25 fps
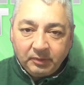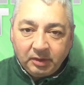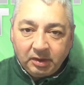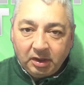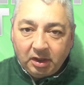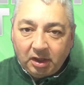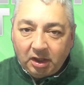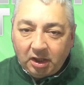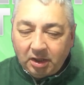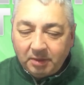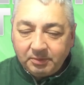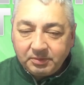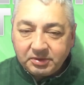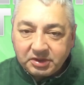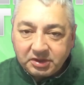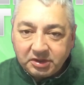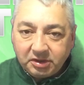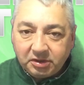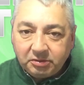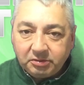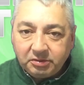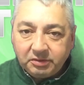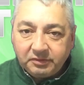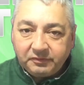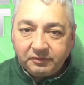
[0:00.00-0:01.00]
I'm
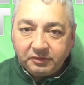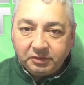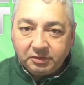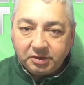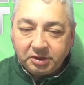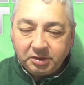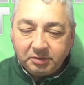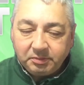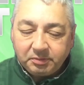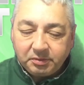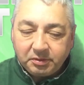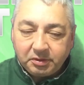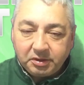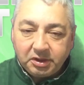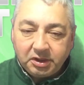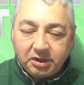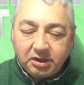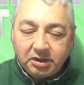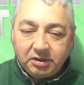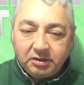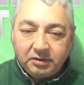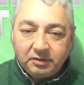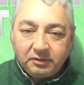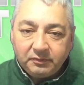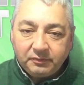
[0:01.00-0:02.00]
still with Floating Porter
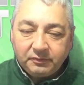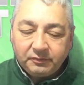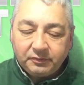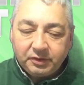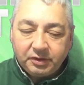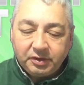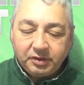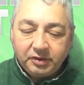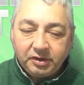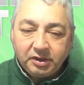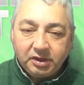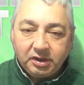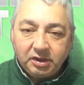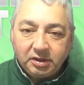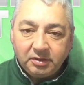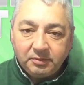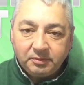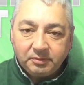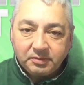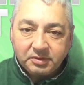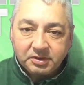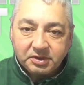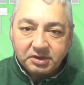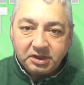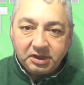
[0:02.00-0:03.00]
for the
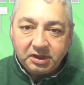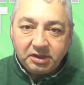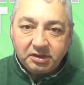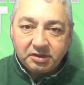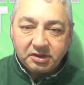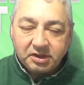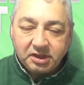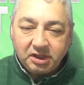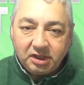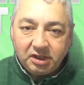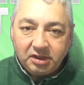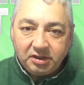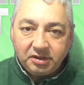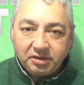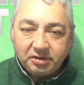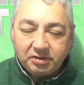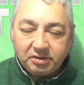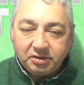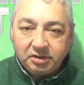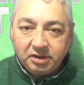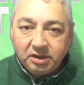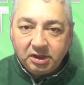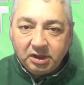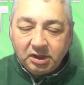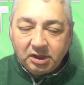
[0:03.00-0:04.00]
Stayers
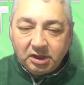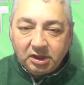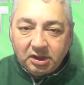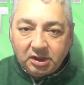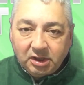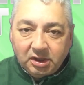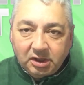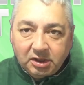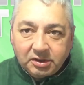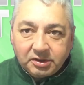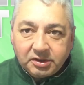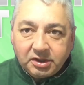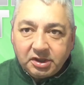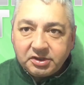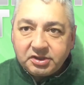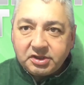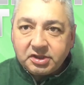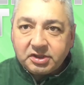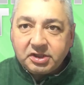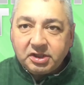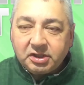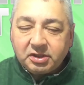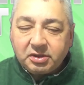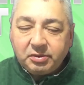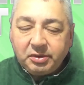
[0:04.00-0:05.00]
hurdle. So that's just
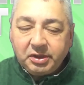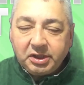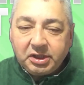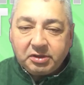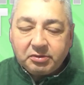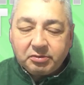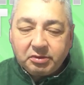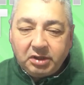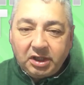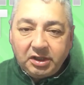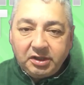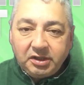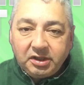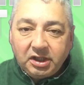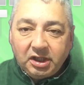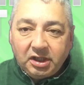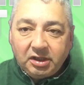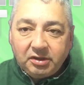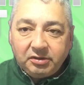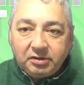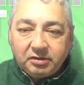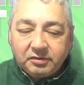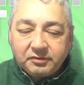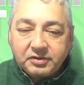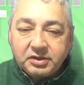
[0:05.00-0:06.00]
a quick
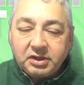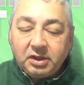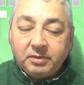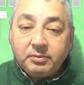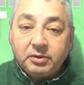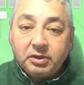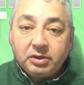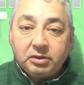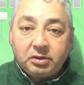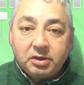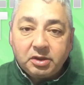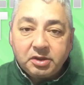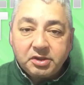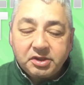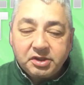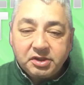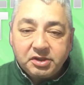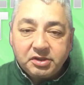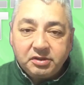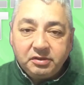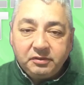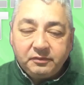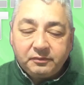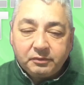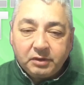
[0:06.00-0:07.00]
rundown of some of the horses
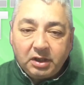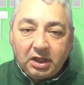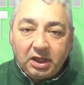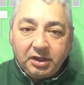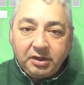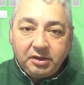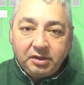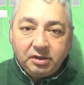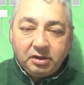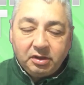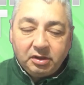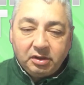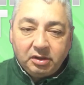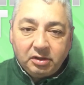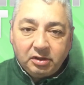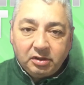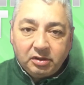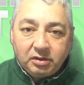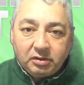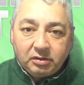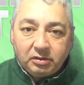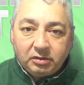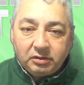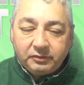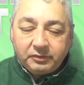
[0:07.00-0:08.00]
who've run
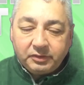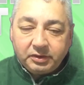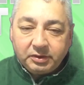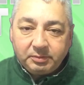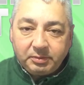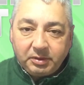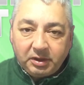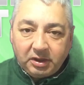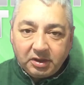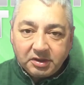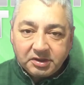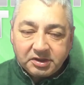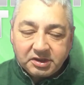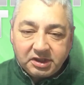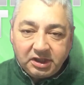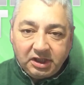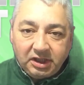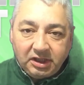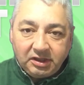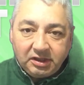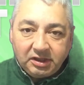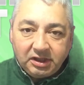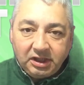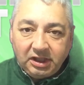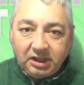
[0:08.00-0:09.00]
over the past
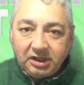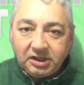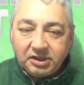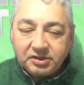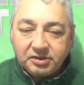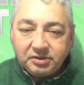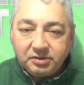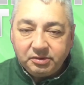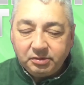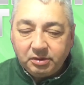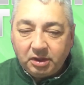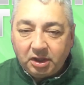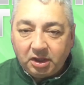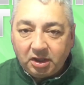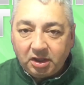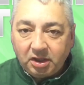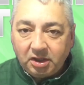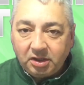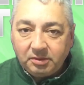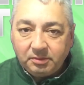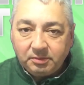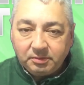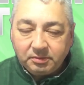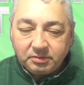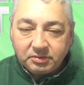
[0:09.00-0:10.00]
10 days who
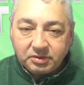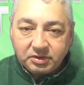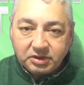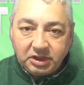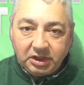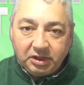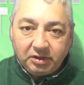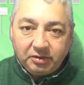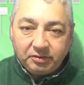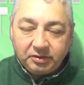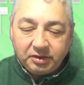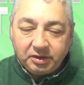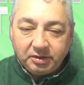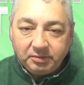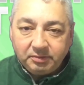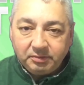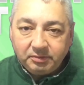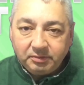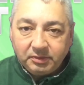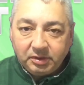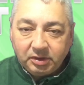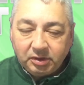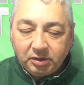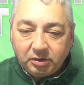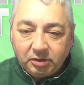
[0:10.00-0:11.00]
are Cheltenham
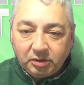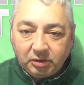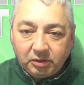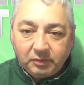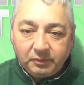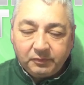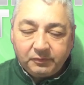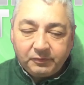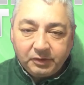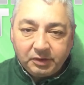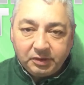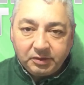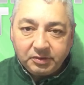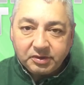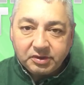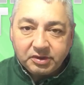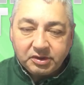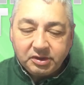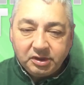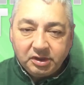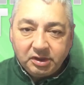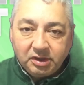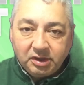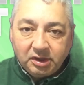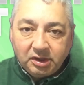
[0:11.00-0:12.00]
hopefuls.
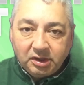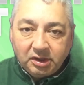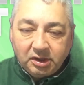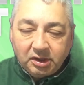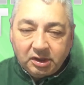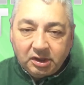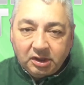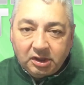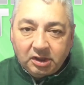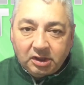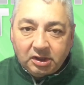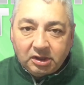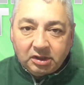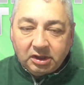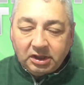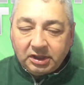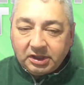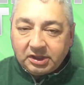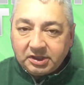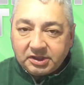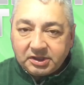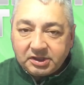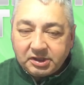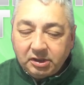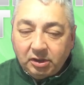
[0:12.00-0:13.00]
Like I
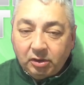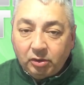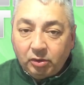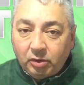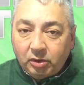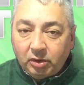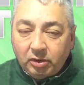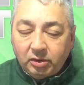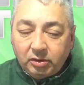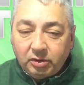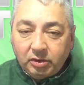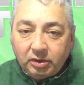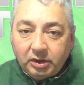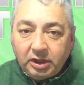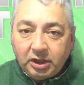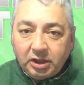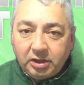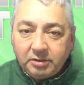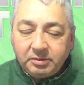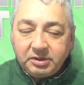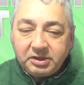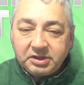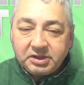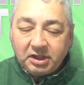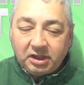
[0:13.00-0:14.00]
said,
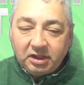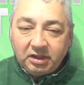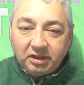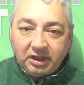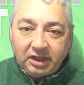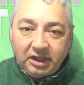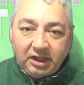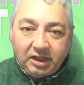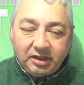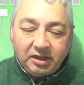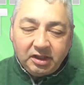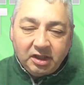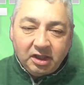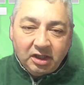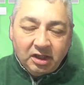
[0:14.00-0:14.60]
Hermes Allen.